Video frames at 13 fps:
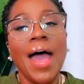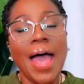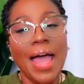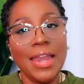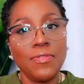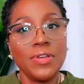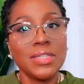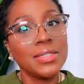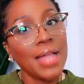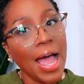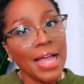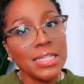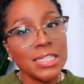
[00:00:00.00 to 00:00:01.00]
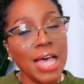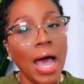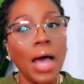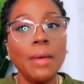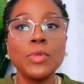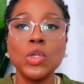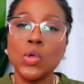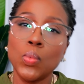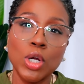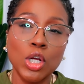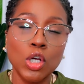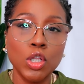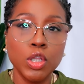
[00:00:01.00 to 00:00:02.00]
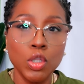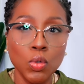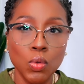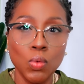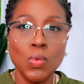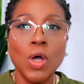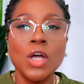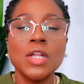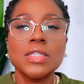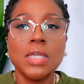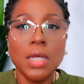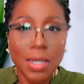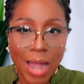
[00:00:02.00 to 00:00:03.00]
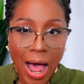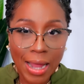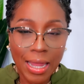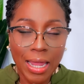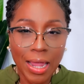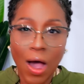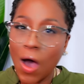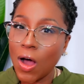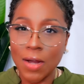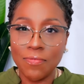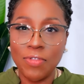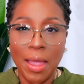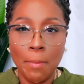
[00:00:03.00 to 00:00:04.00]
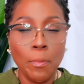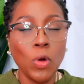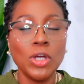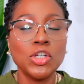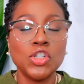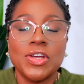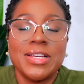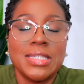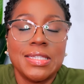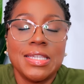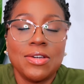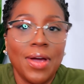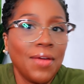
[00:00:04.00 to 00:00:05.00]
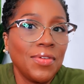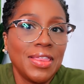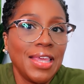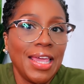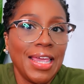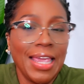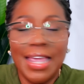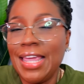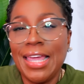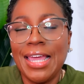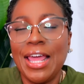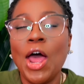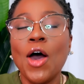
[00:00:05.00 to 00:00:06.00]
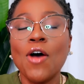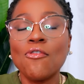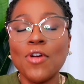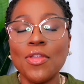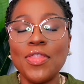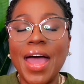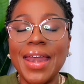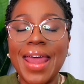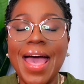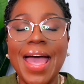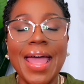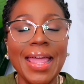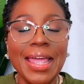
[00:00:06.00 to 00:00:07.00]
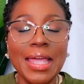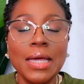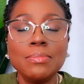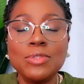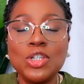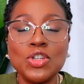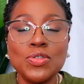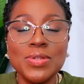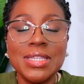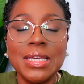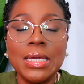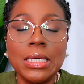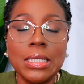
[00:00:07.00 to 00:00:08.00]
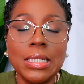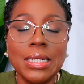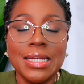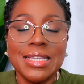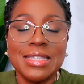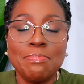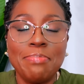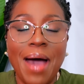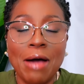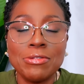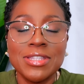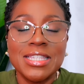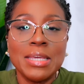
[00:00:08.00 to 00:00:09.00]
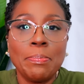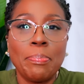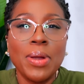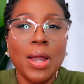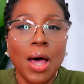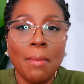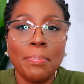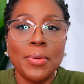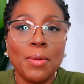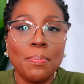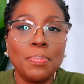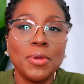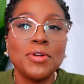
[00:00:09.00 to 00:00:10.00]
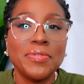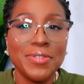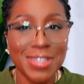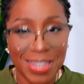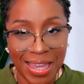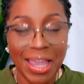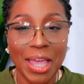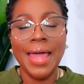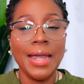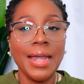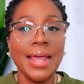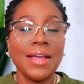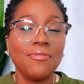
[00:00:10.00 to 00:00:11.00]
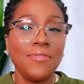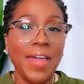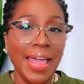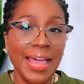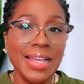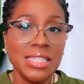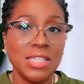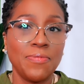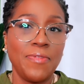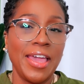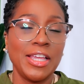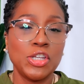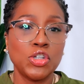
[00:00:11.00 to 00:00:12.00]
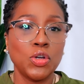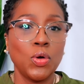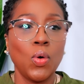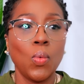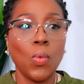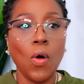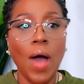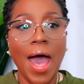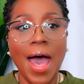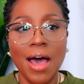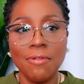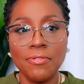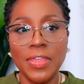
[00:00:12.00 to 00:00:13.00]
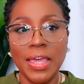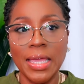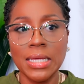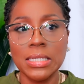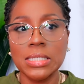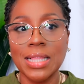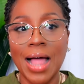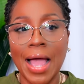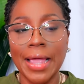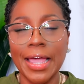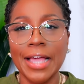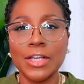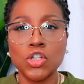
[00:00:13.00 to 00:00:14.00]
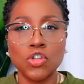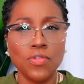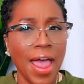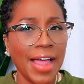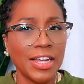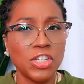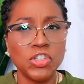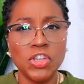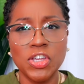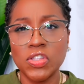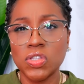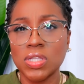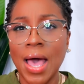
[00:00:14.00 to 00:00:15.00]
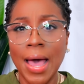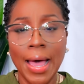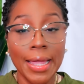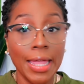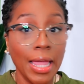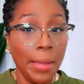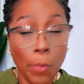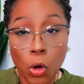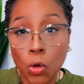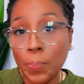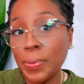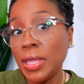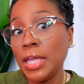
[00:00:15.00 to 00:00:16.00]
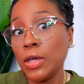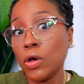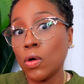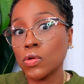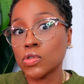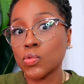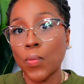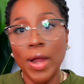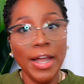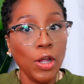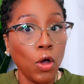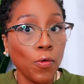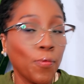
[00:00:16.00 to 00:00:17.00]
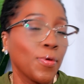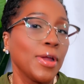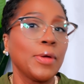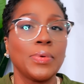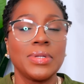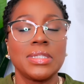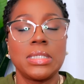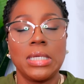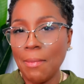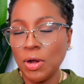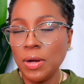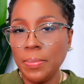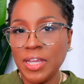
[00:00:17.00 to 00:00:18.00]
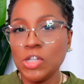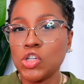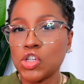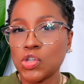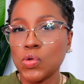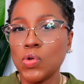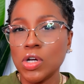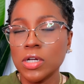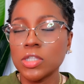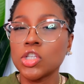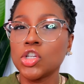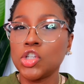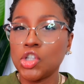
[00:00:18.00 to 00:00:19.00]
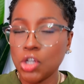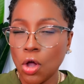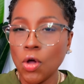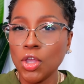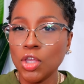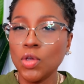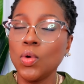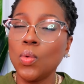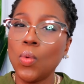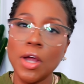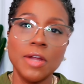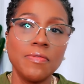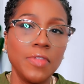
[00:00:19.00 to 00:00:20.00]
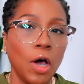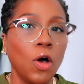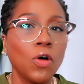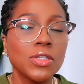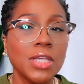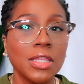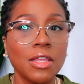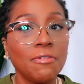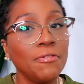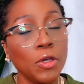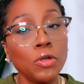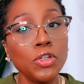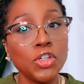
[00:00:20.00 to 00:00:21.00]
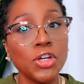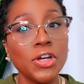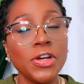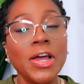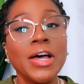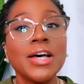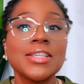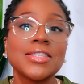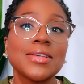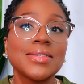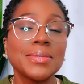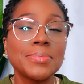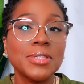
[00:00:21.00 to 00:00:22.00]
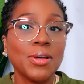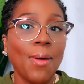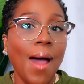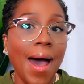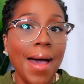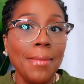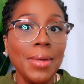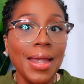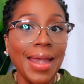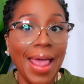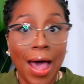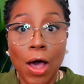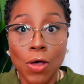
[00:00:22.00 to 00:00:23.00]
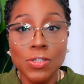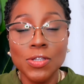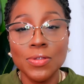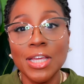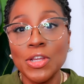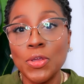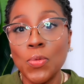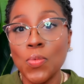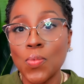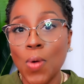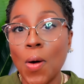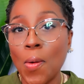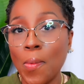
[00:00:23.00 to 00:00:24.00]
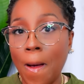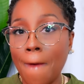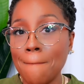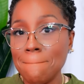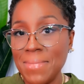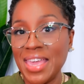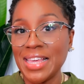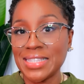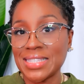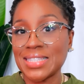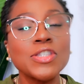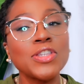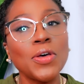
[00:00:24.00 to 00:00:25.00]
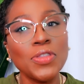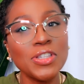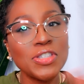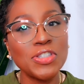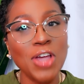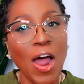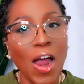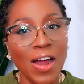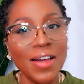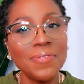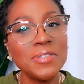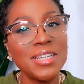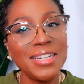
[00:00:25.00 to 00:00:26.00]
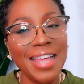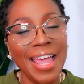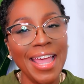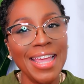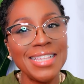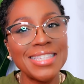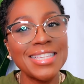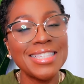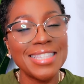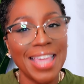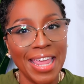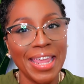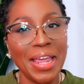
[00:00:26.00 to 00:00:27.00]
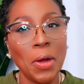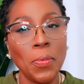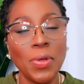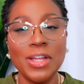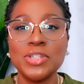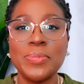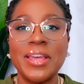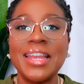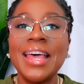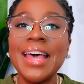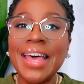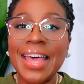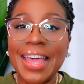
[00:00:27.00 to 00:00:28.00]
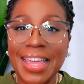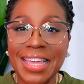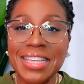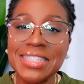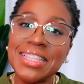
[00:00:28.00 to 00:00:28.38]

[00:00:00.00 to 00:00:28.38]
and if it's nighttime, you would include to lock in all of that moisture and seal everything in for that AM juicy goodness, bouncy, plump, beautiful skin. And an advanced facial will have things like extractions, chemical peels, radio frequency. I'm going to be sure to show you one of those in the future, so subscribe now so that you won't miss. So the star of today's skincare regimen is